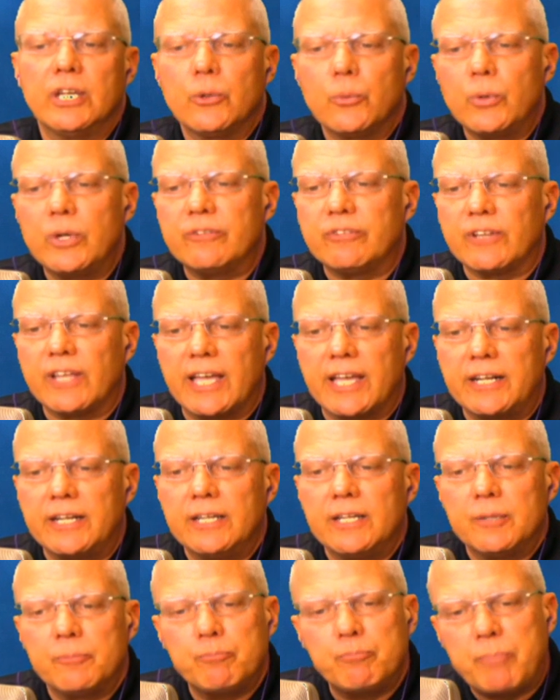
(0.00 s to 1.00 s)
we've let
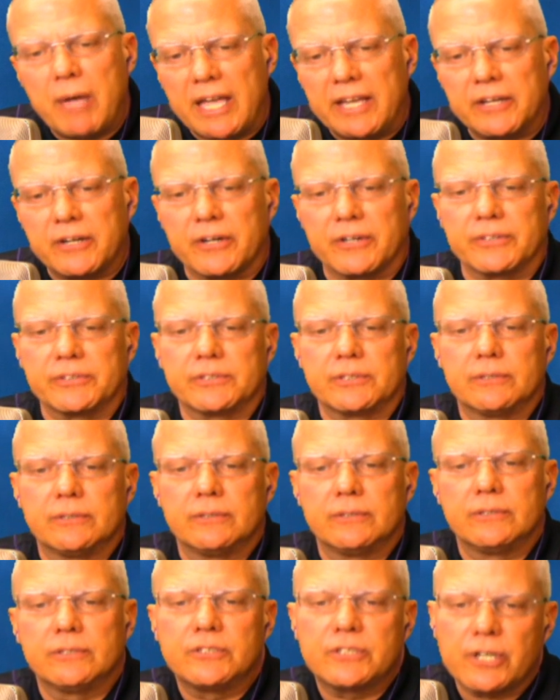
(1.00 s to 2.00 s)
bankers,
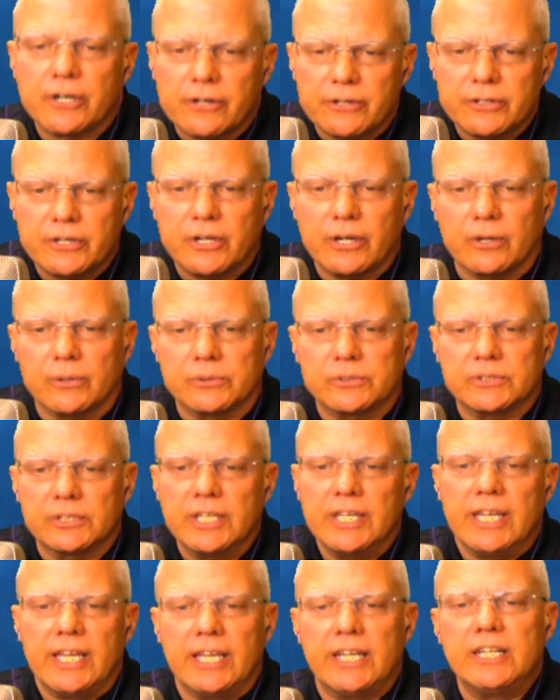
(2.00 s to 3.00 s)
turncoats,
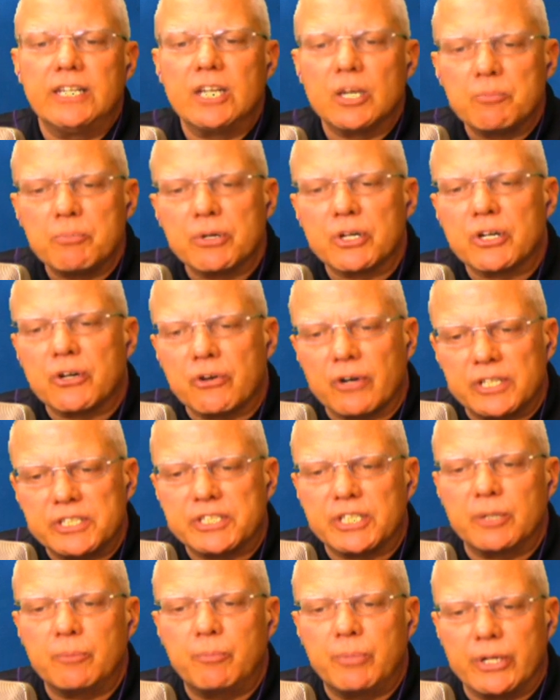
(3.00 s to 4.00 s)
and
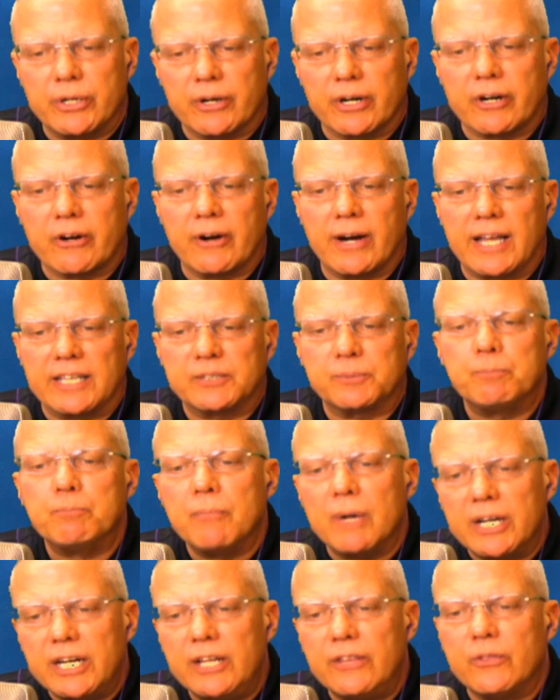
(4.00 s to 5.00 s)
number-crunching bureaucrats
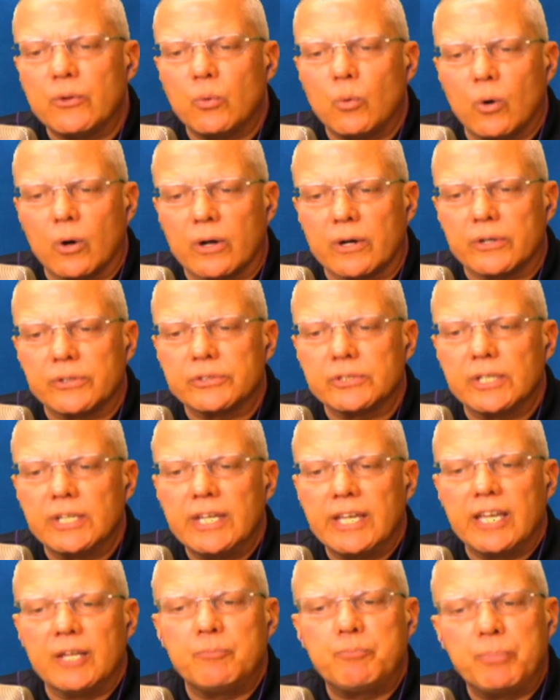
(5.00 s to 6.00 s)
muddy the waters
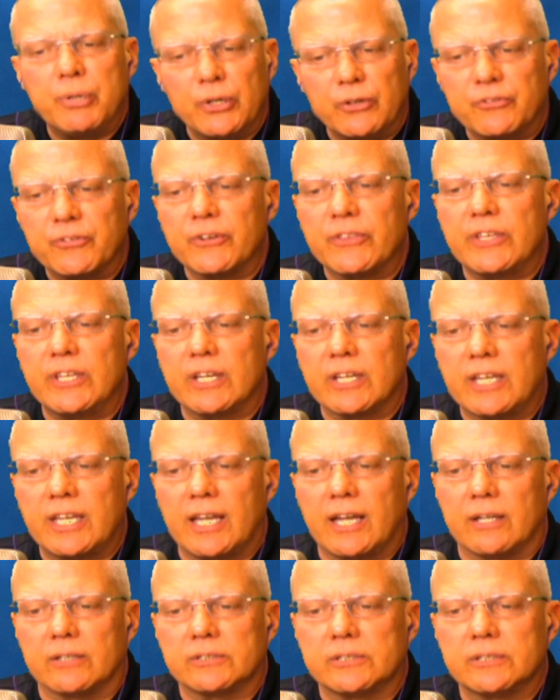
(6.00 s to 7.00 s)
and pilfer the
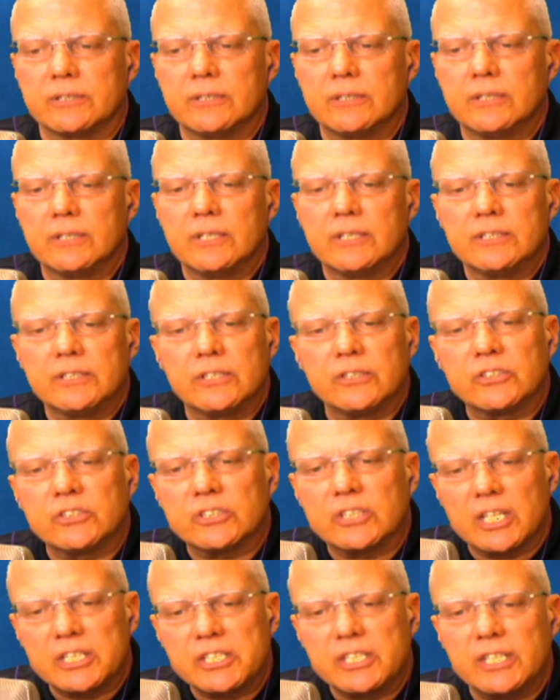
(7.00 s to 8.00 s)
accounts to
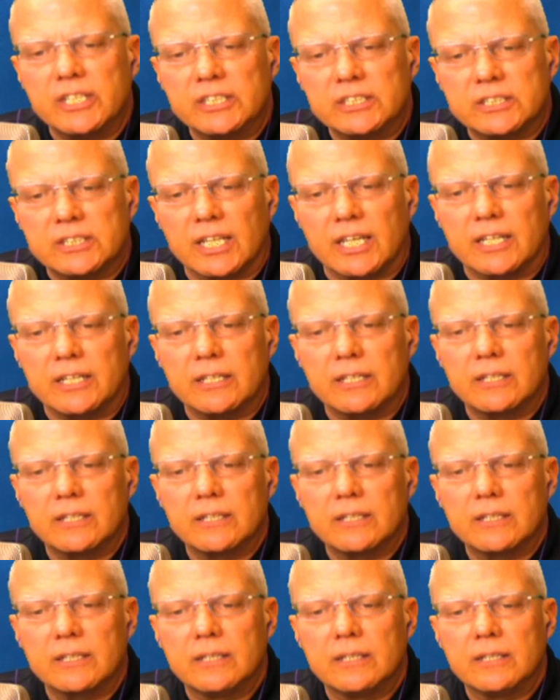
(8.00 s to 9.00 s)
such an extent
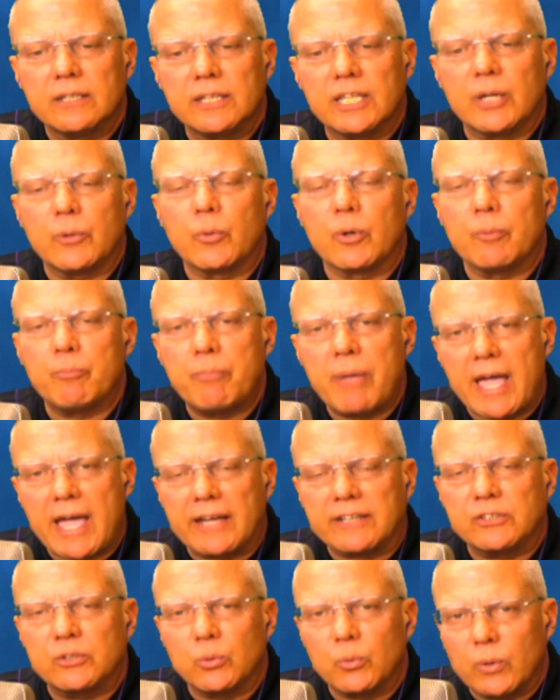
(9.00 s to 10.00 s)
that we're
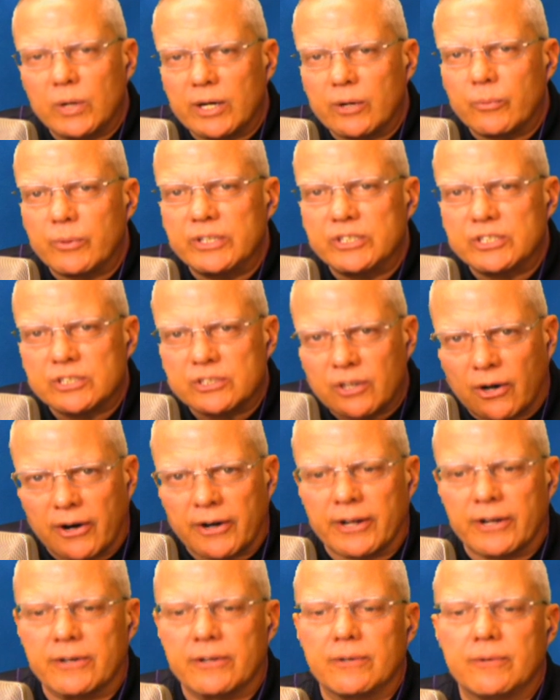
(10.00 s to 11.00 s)
back to where we
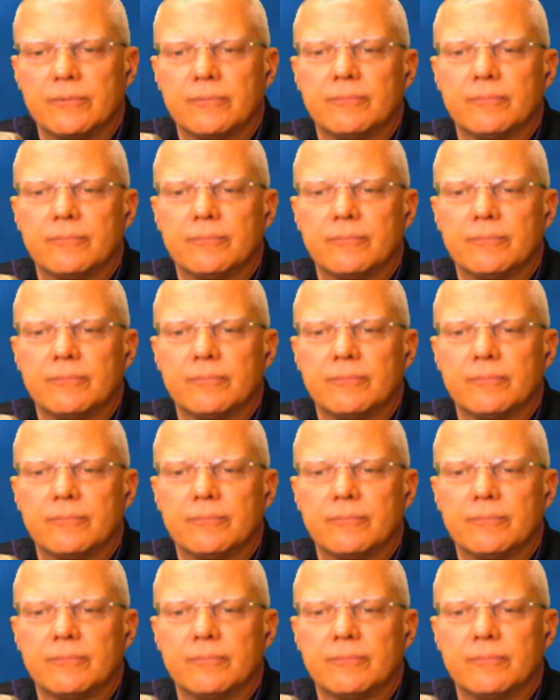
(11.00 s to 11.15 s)
started.